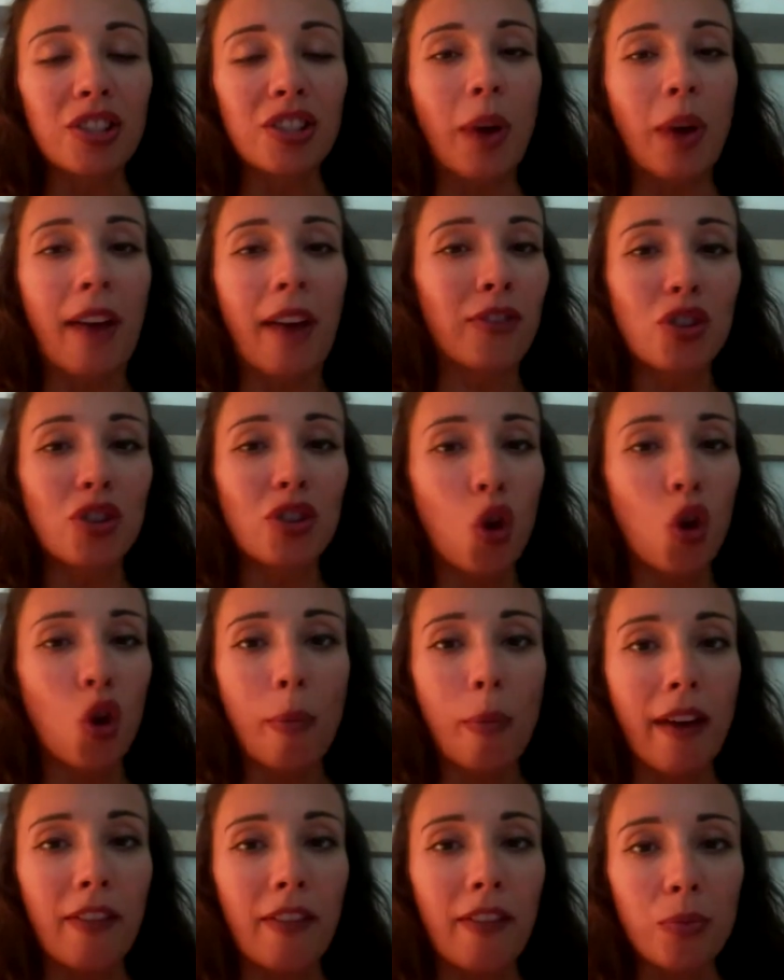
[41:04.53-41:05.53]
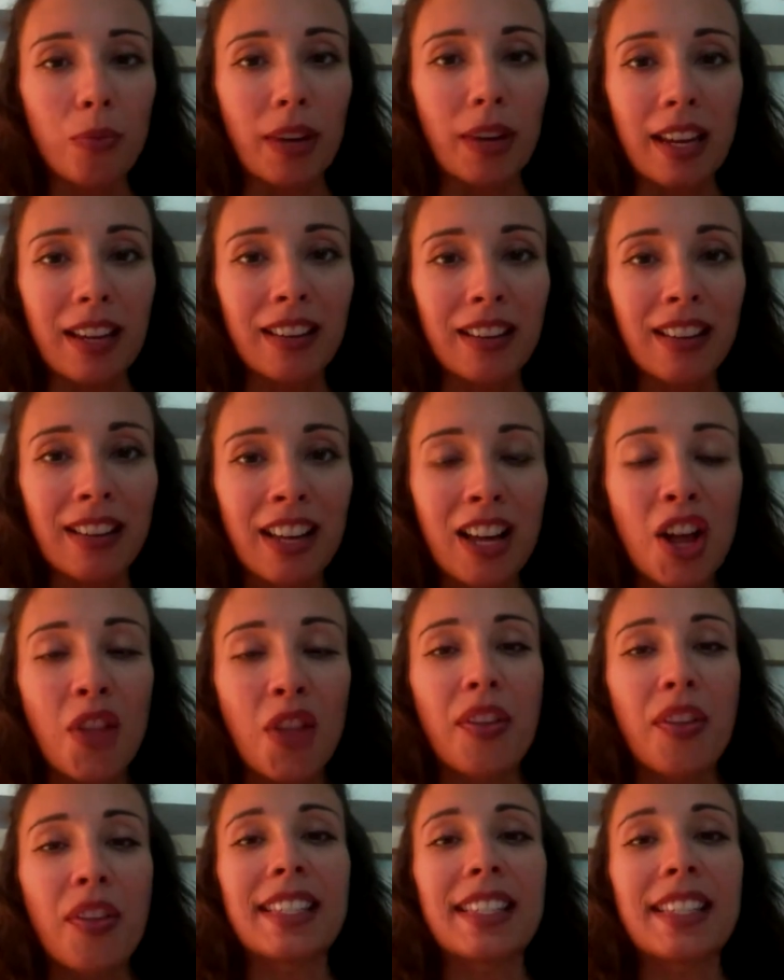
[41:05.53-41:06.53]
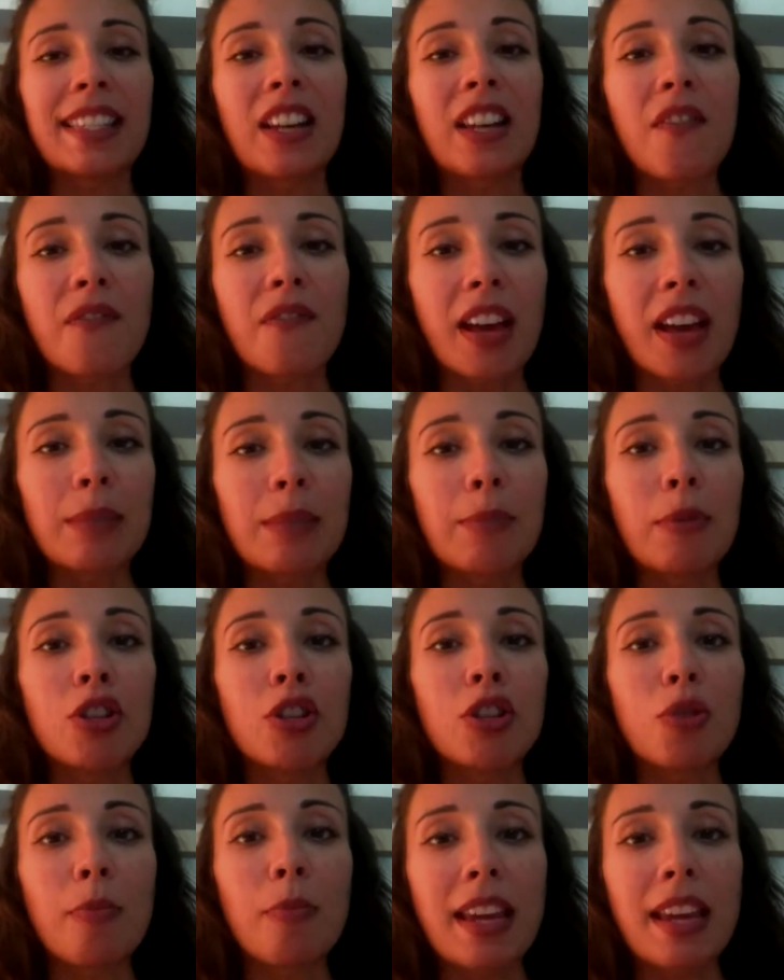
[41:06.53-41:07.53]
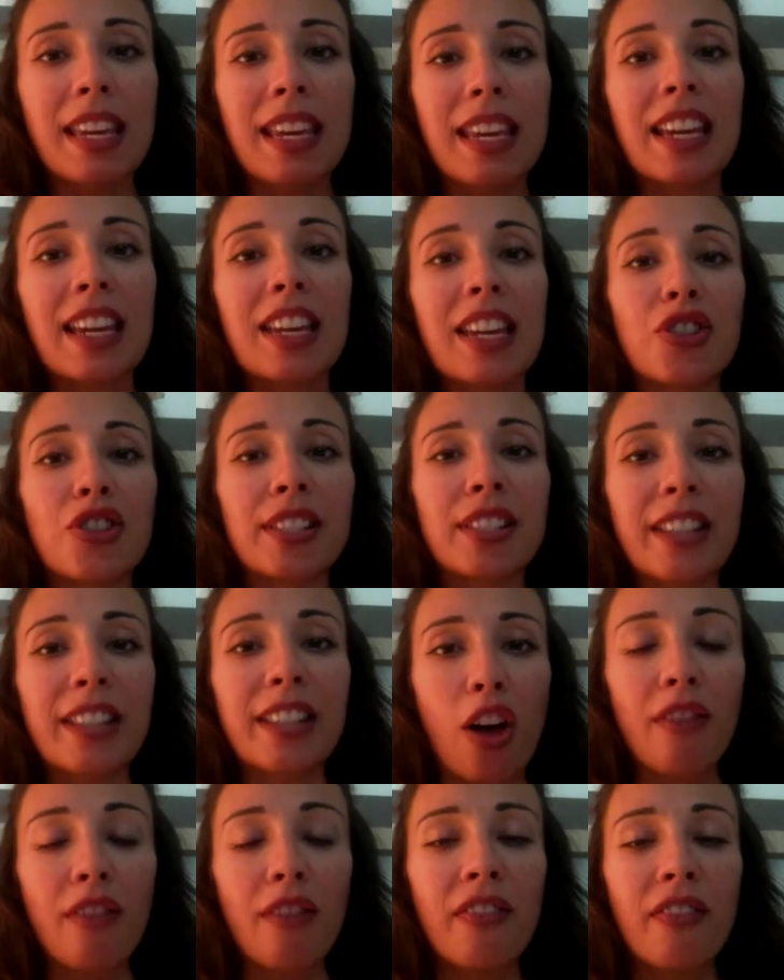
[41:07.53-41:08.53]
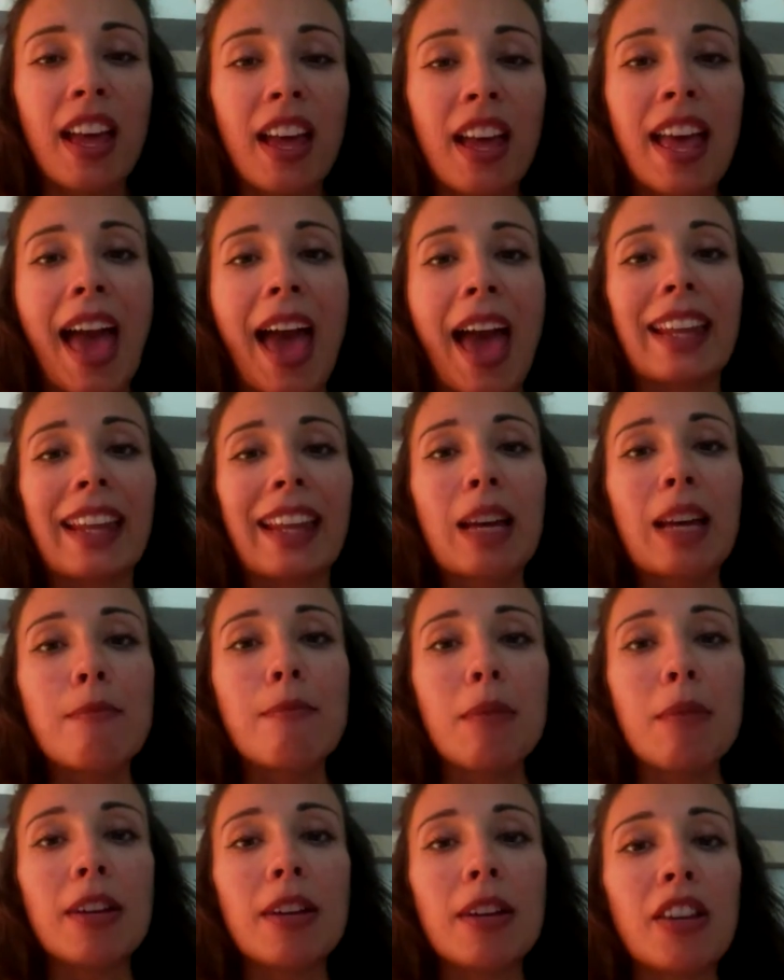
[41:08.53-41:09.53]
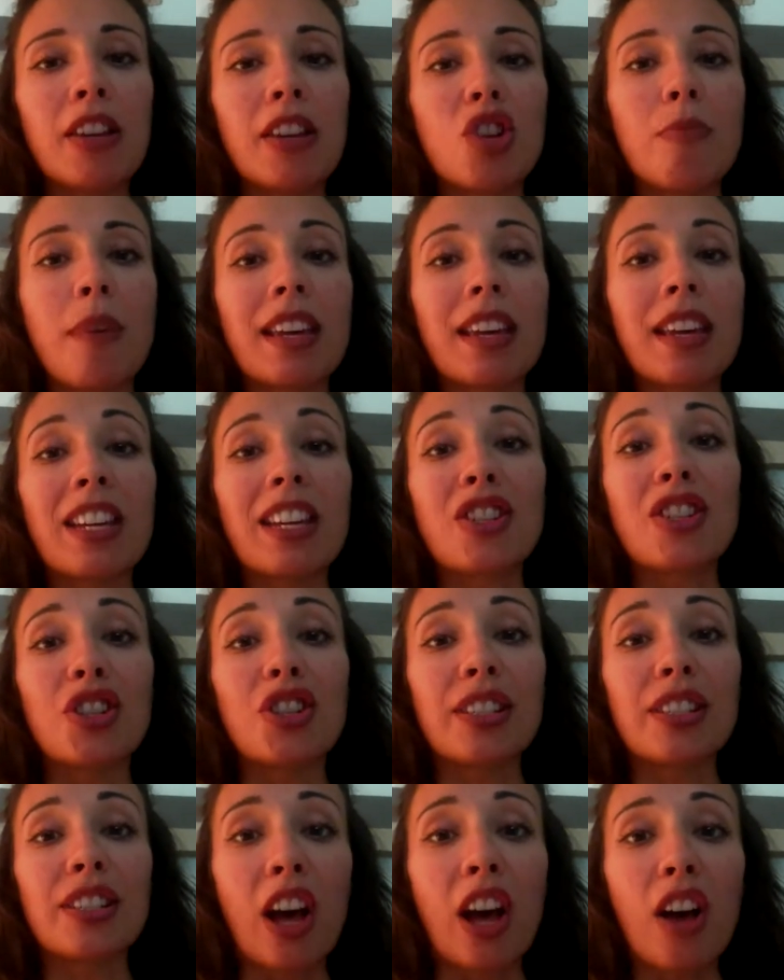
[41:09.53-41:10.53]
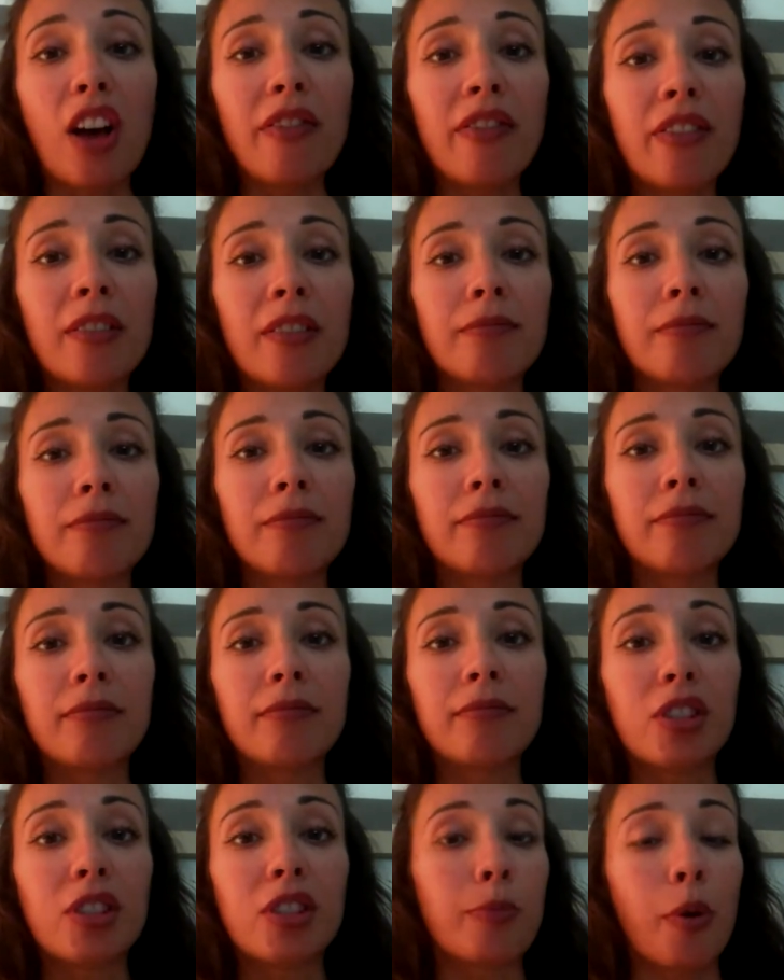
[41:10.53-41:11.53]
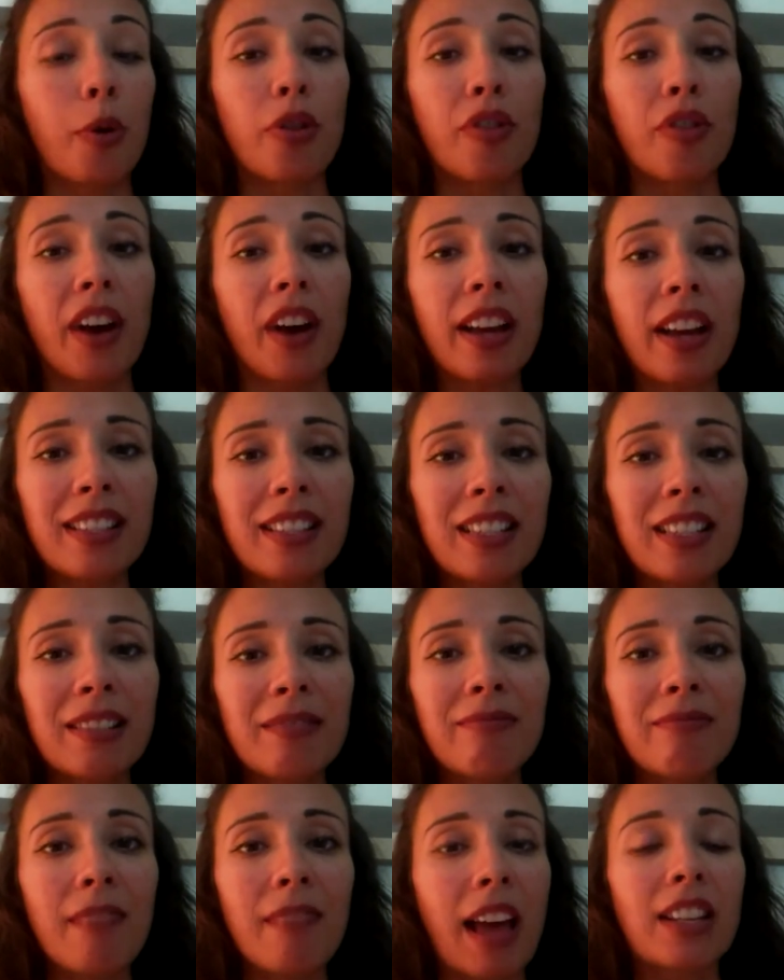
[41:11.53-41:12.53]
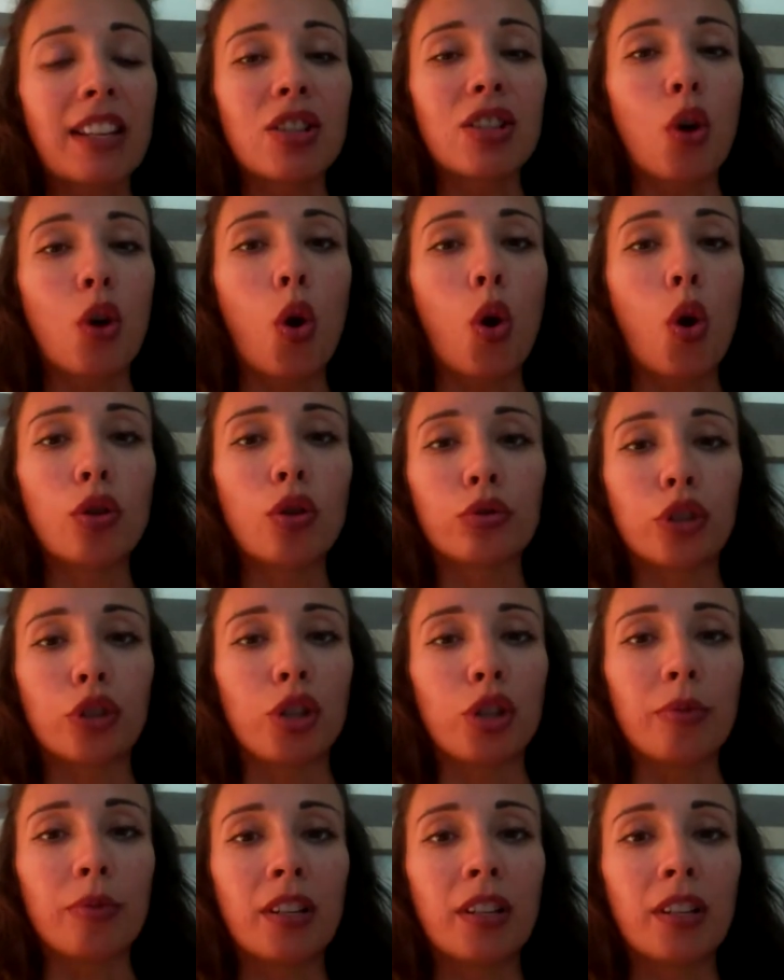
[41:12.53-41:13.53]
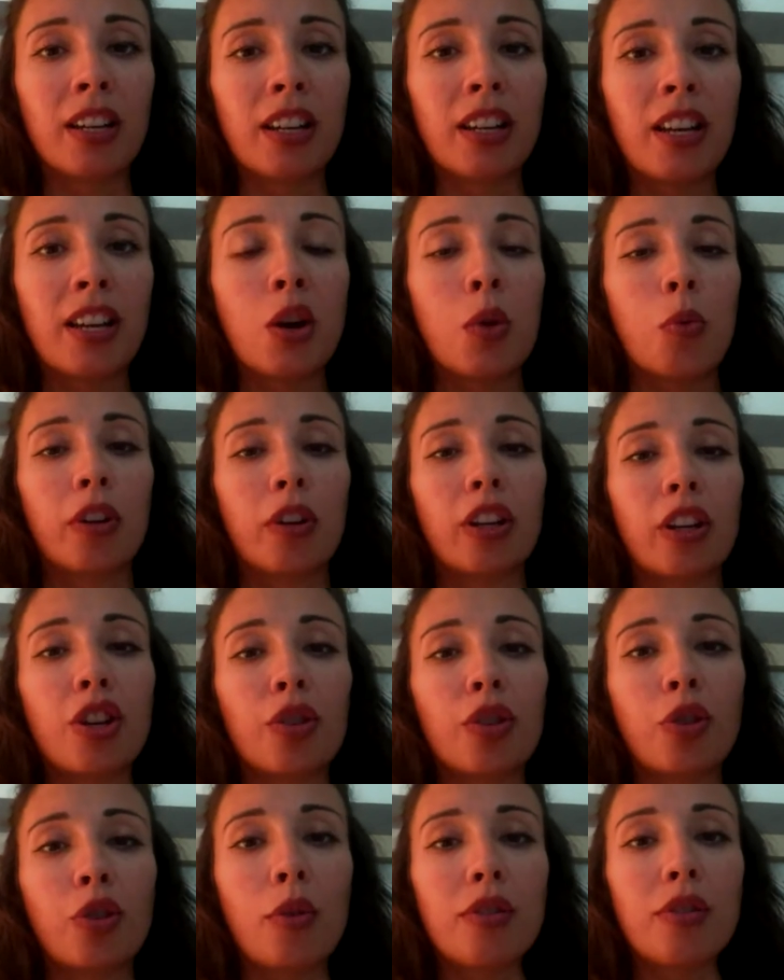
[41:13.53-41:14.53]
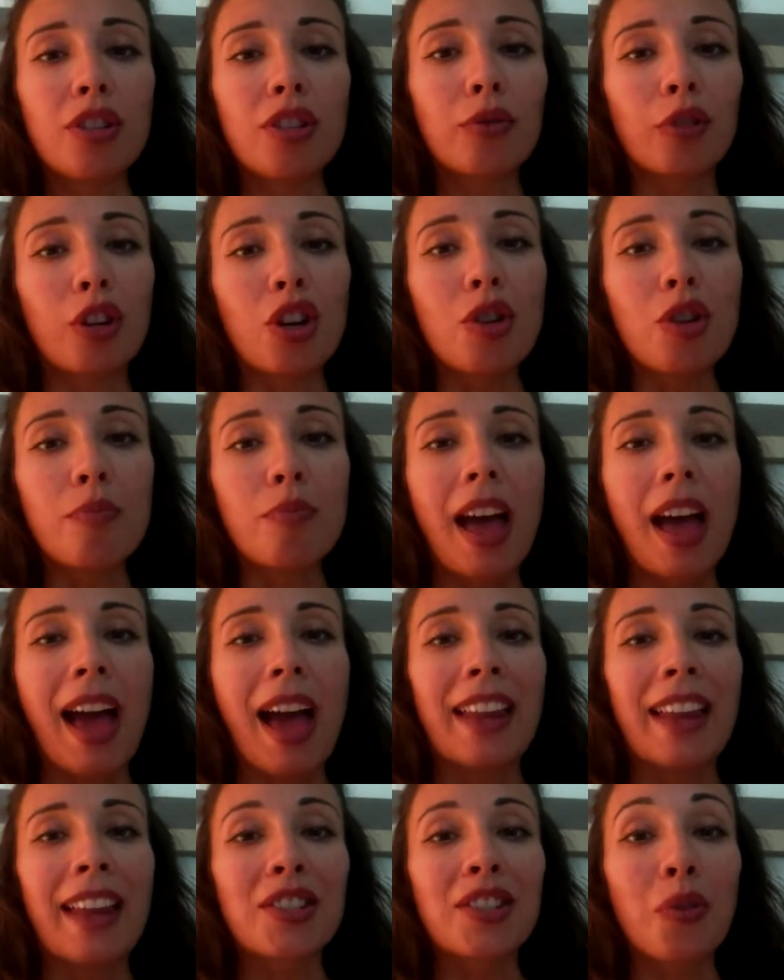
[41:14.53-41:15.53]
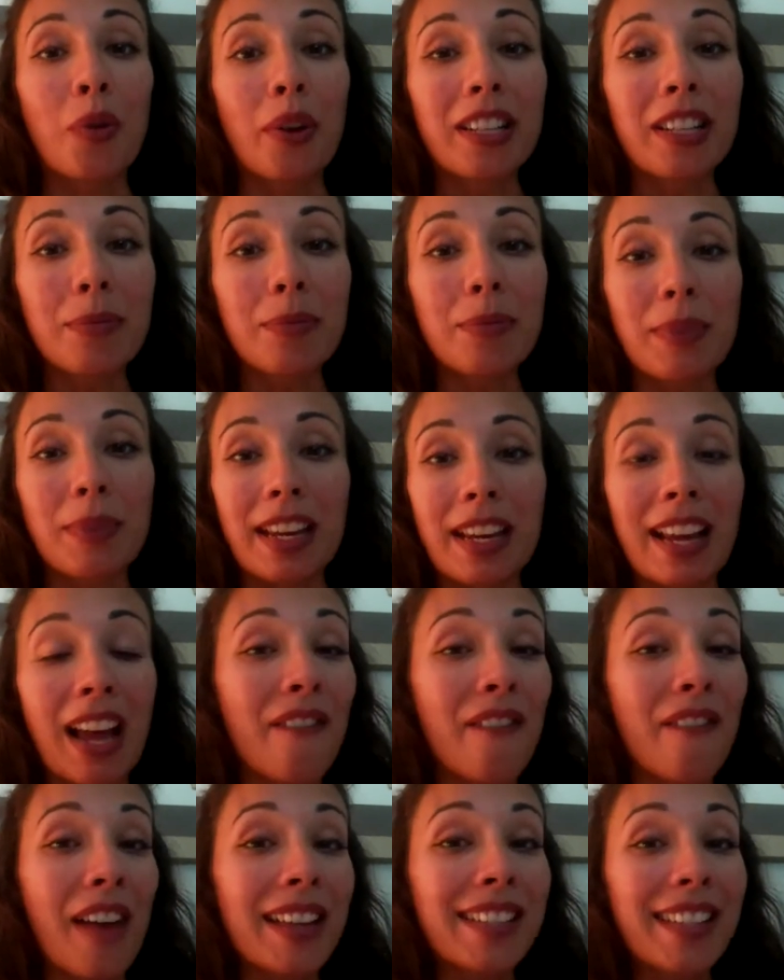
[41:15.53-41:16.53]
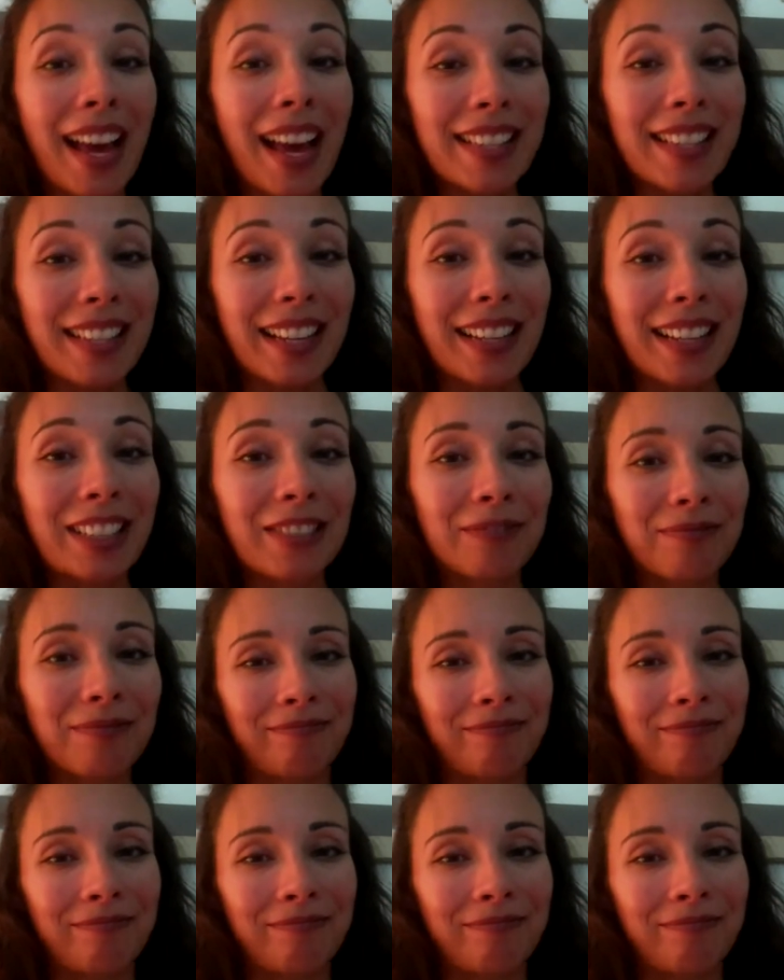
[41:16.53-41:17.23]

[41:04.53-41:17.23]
You have to show up every week. This is an investment you're making in yourself and a commitment that you're making to yourself, to both of us, and to the whole group. We're going to grow as a group, and it's going to be fantastic.